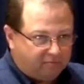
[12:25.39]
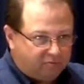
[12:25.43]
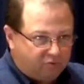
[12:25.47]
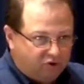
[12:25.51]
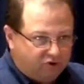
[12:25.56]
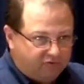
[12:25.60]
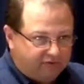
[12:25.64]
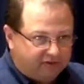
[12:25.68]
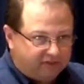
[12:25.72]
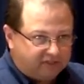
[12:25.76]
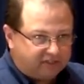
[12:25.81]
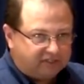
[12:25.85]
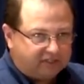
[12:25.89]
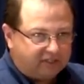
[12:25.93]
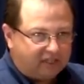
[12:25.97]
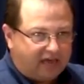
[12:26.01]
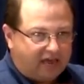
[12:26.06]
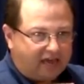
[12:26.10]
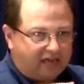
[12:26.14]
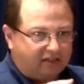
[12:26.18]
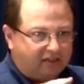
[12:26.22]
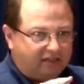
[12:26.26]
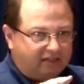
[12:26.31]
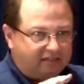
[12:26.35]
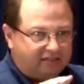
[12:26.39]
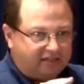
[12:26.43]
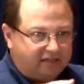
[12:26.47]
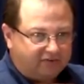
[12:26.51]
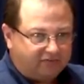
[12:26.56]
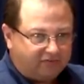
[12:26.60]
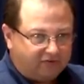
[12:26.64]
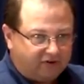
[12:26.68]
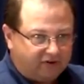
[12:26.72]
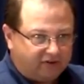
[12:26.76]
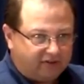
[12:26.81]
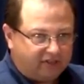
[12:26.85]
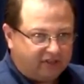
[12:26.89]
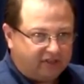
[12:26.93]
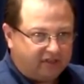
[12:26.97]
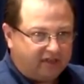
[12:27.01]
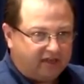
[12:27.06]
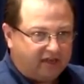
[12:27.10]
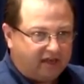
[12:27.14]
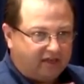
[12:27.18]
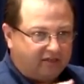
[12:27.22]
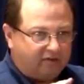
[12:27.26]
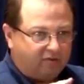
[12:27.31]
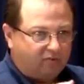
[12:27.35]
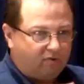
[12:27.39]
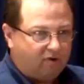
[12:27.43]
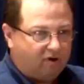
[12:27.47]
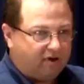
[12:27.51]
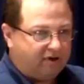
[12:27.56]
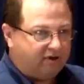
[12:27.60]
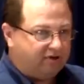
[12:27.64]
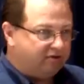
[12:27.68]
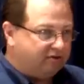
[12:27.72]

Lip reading: moving slightly different than the other one,